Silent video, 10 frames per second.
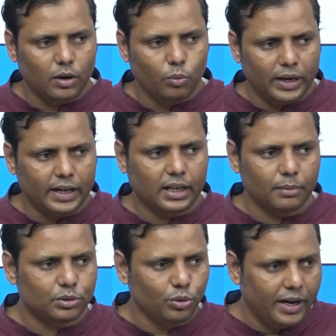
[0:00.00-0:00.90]
when it
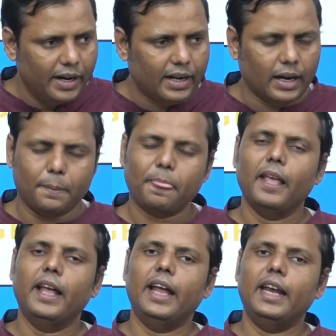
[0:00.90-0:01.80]
comes to Indica,
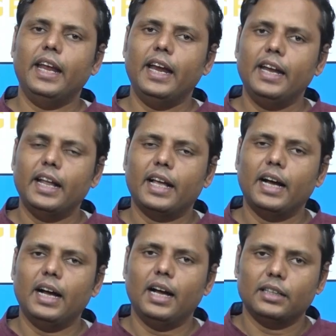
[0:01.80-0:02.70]
in
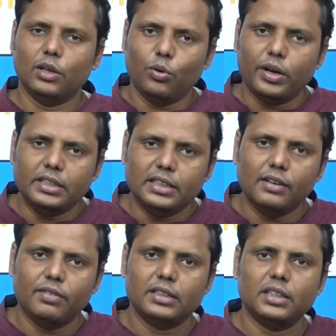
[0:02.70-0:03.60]
Indica, the original
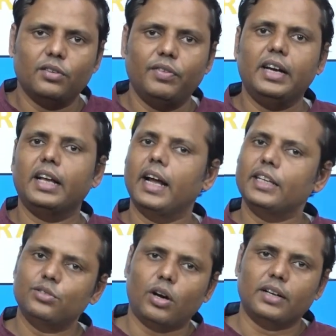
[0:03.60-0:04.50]
version of Indica
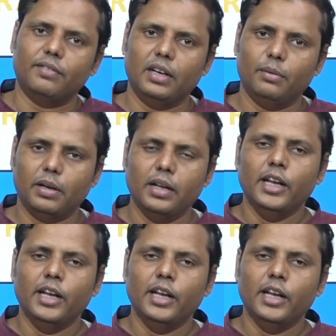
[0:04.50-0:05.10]
is not available.